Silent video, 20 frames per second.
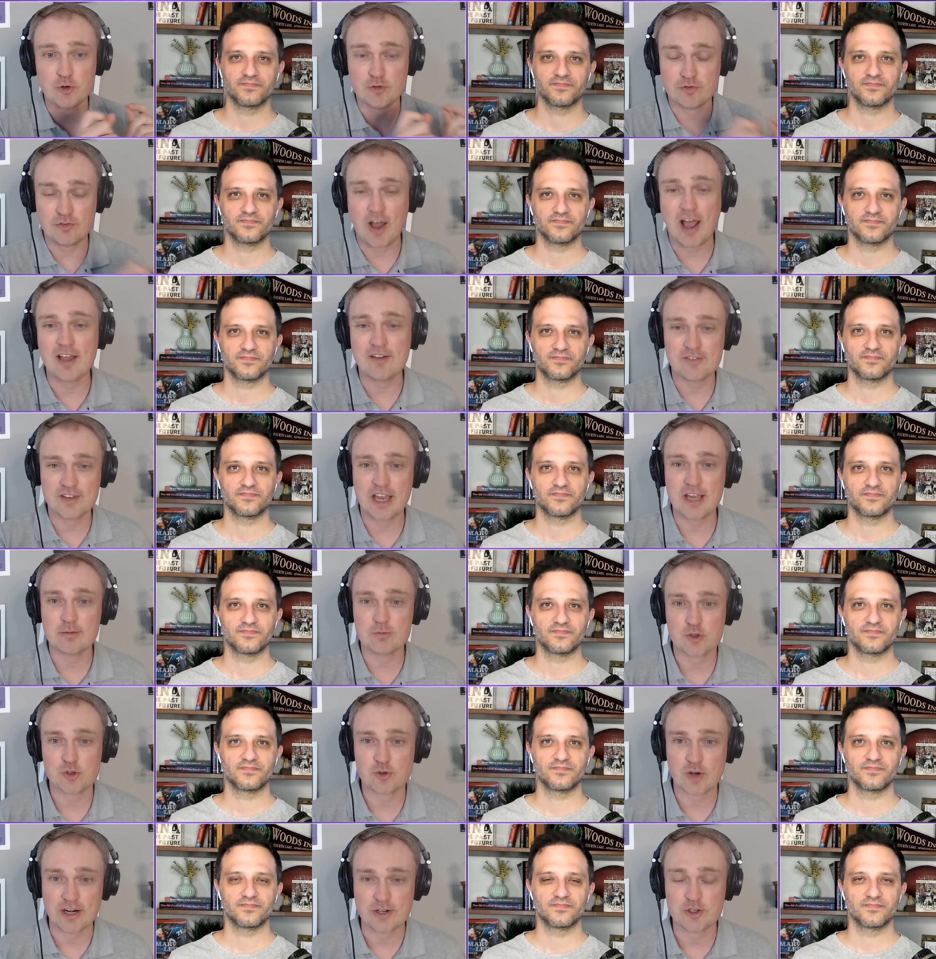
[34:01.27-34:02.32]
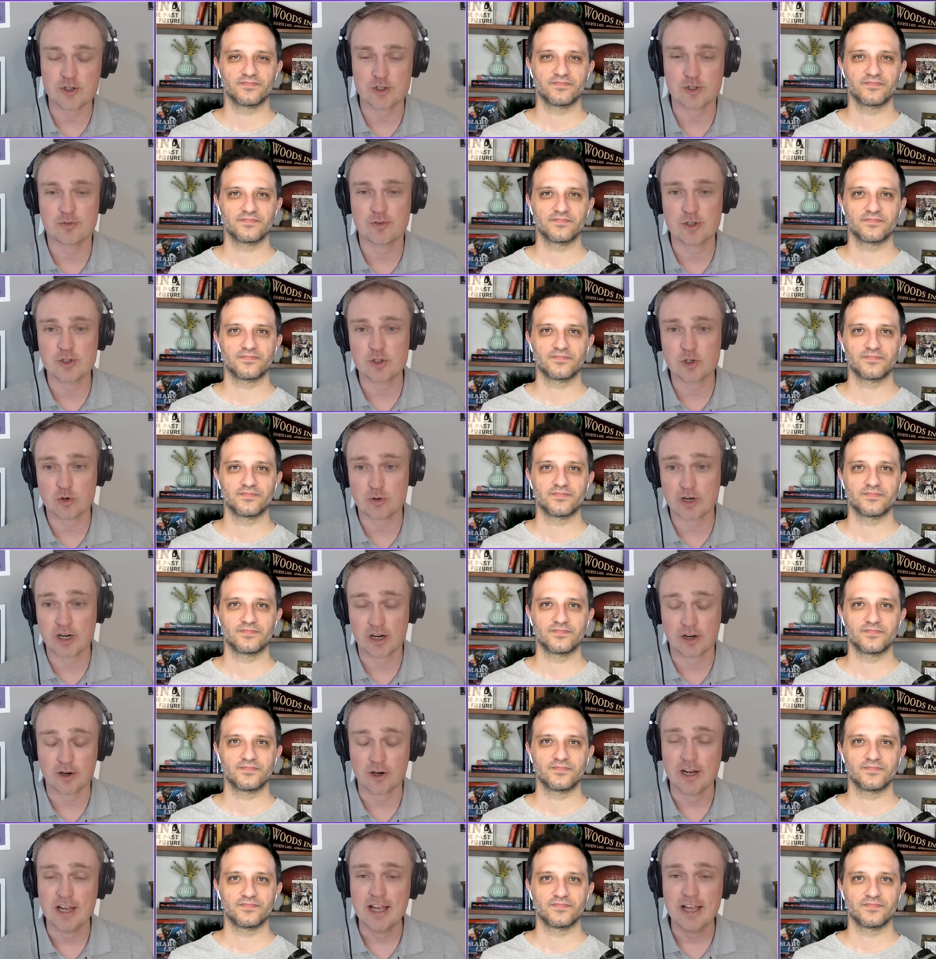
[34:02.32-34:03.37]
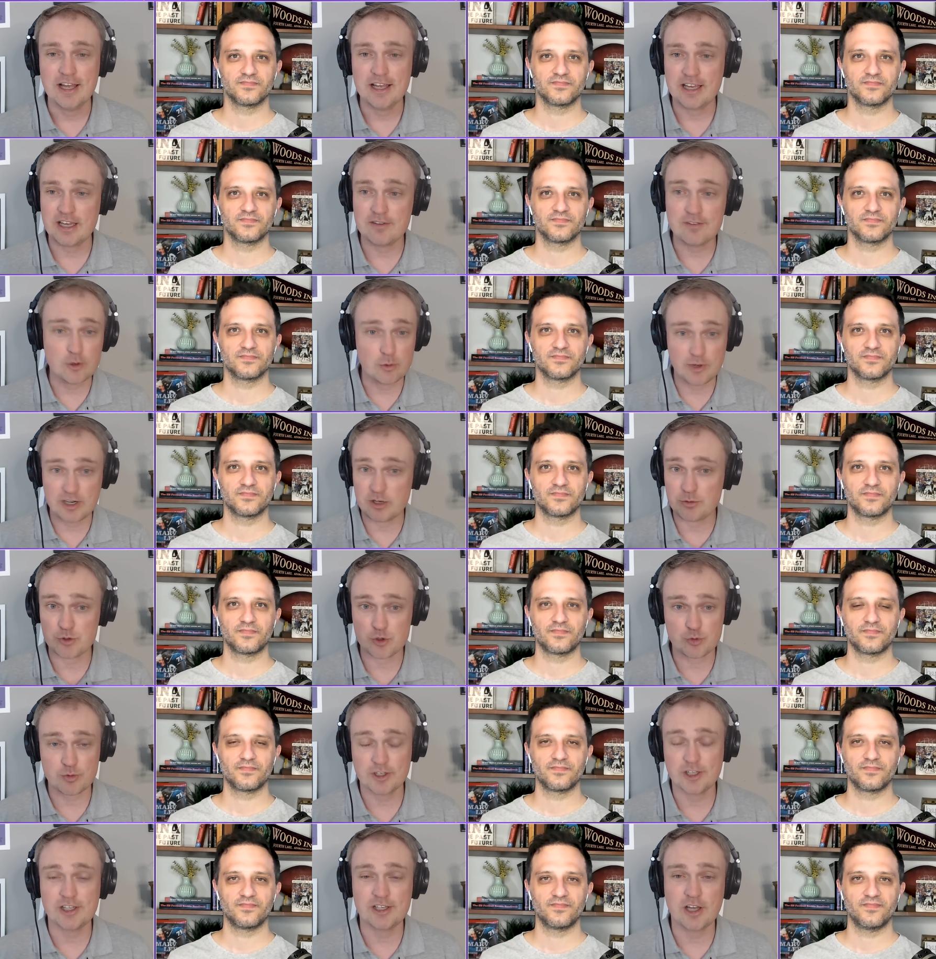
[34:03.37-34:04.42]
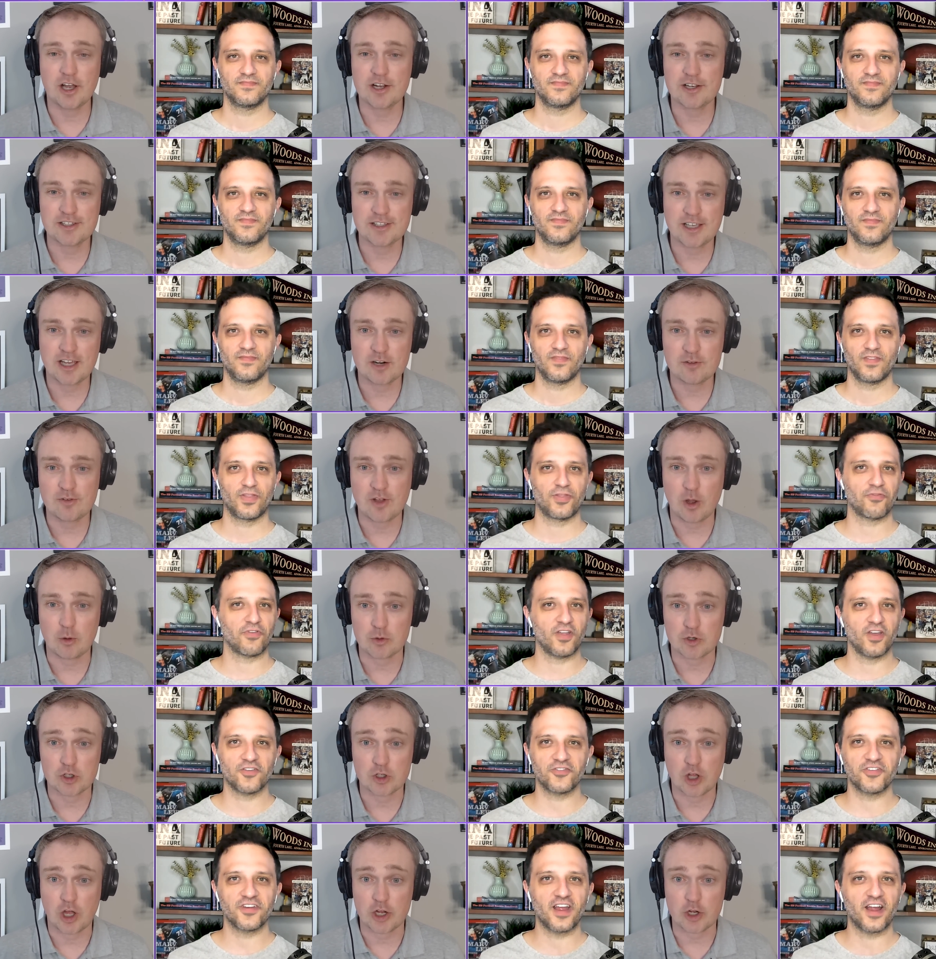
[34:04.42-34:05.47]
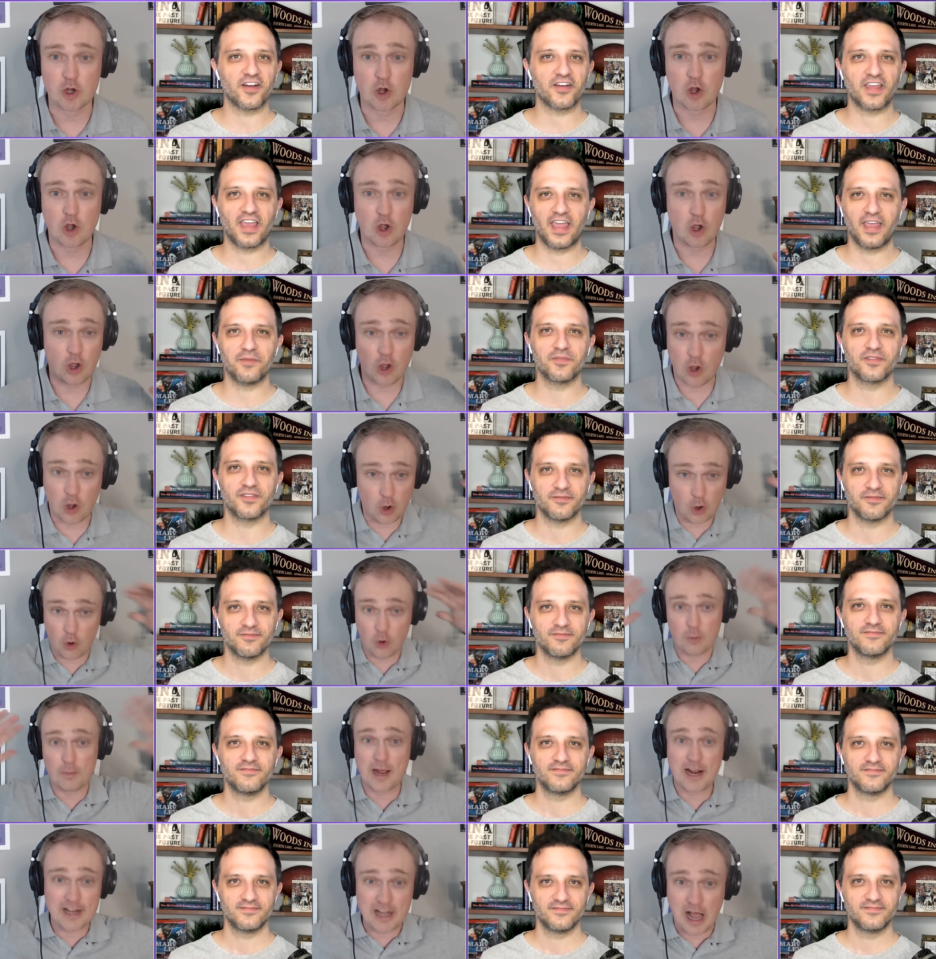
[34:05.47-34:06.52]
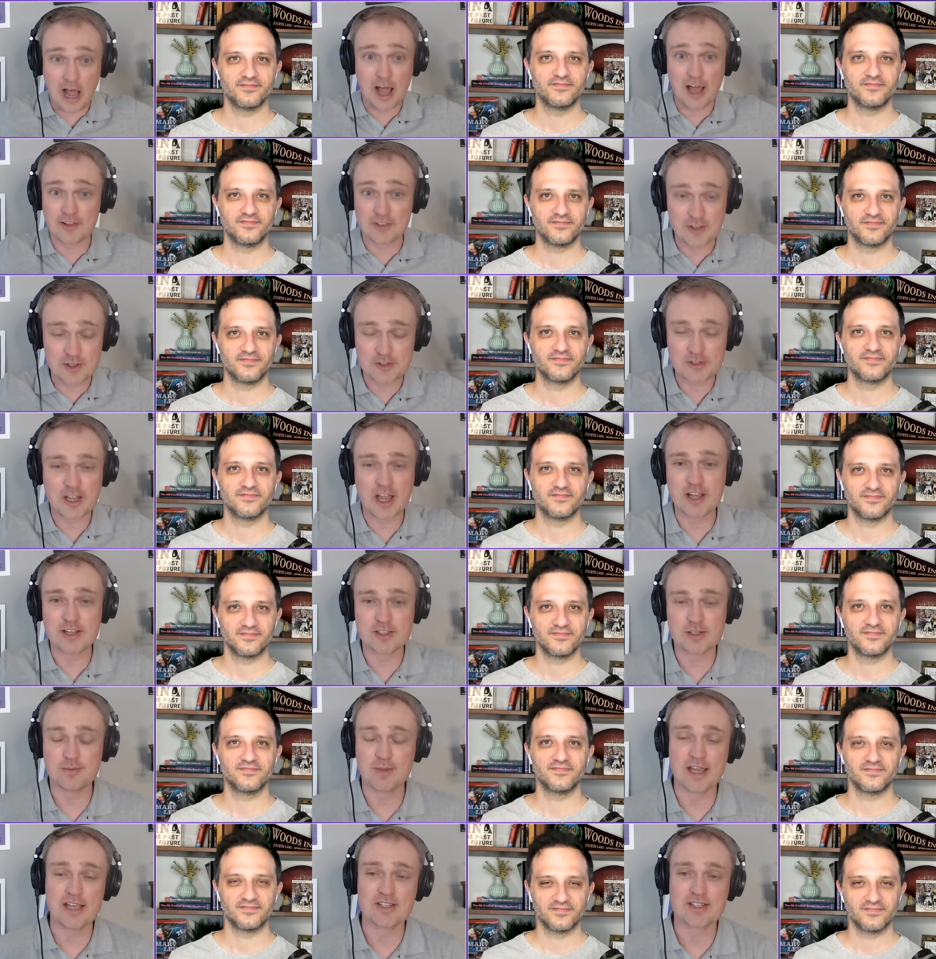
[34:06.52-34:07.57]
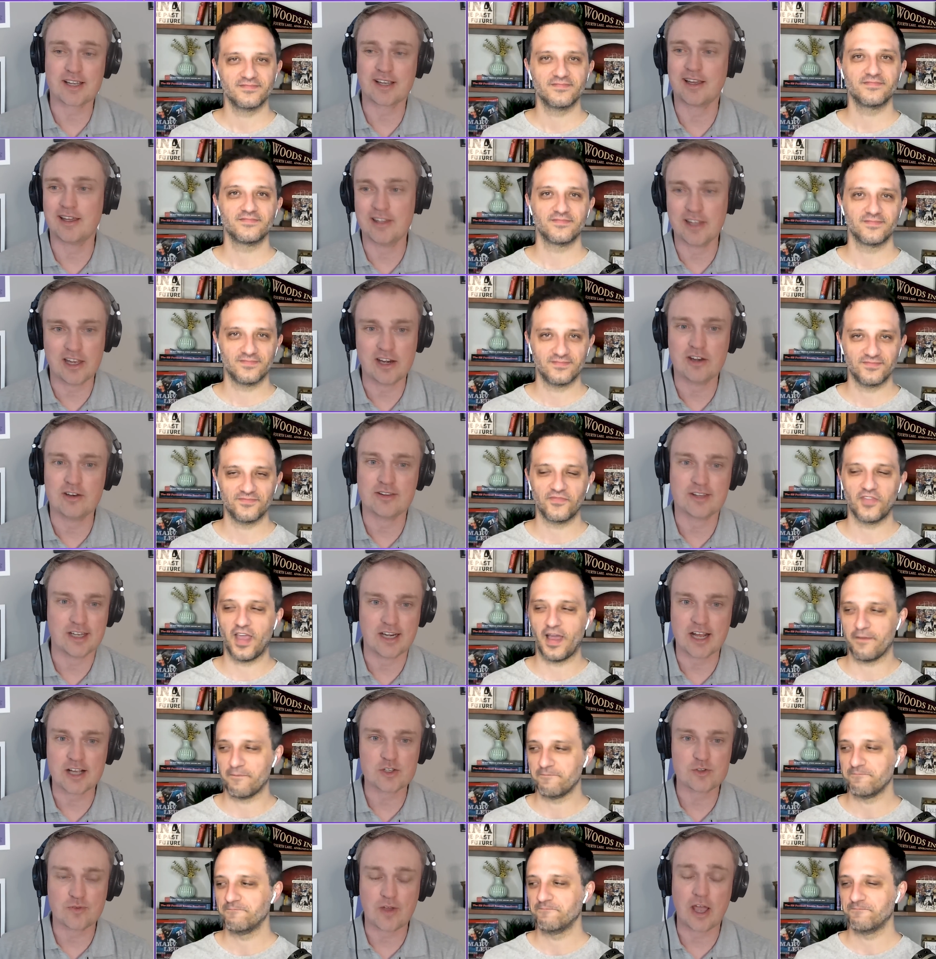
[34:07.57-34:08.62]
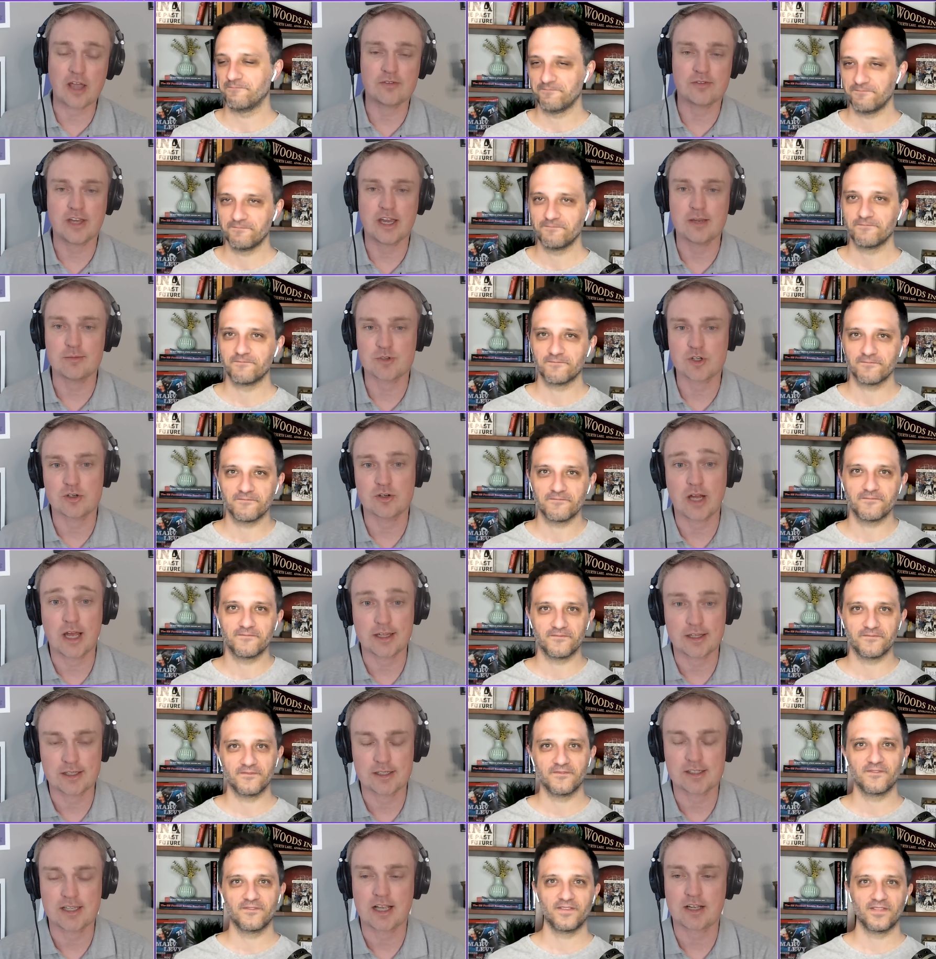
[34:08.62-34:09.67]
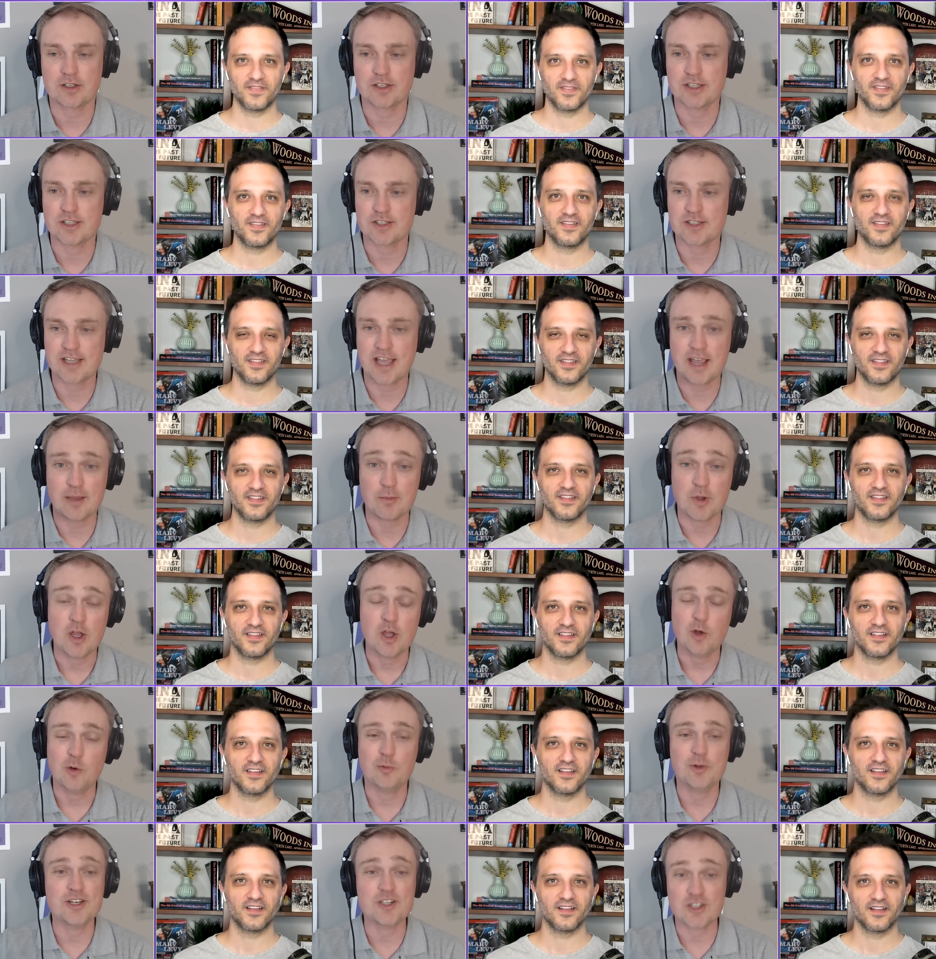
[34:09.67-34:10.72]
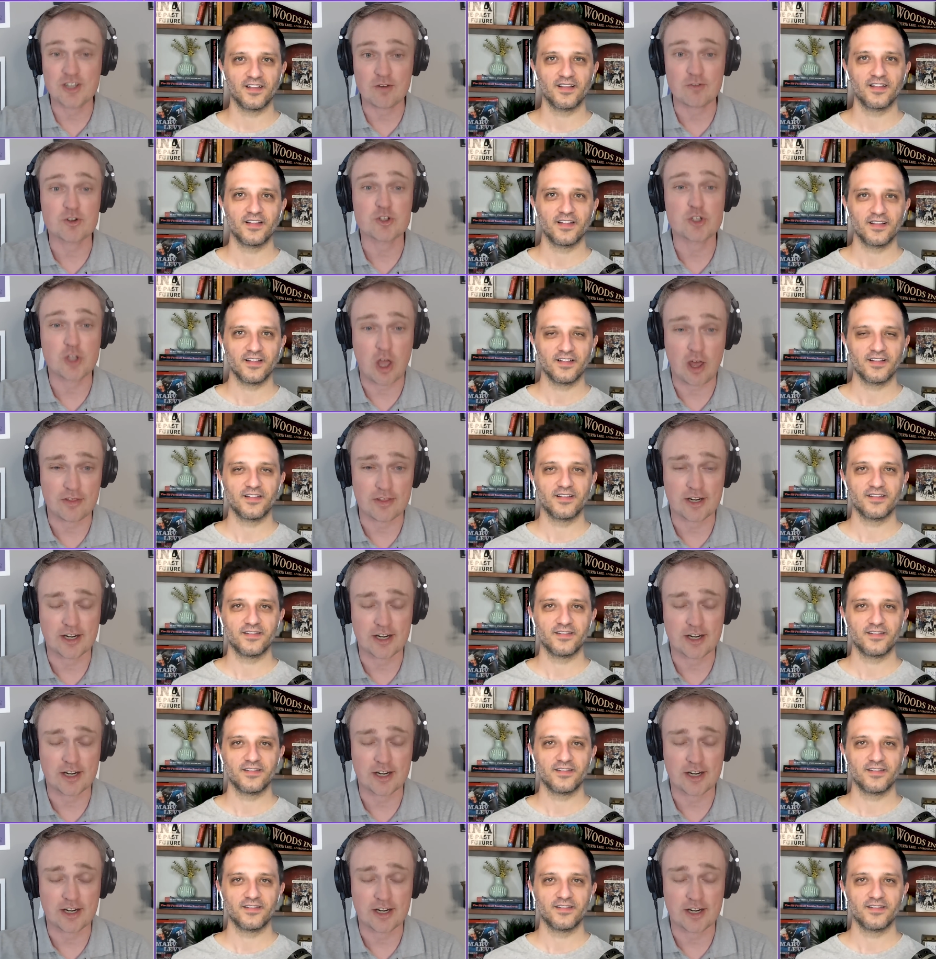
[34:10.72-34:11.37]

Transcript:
Speaker 1: you five game stretches of his career, even when he was really young in the NFL. 300
Speaker 2: yard games.
Speaker 1: Oh my God, this guy's amazing. And then the next five games are not exactly the same. We just never saw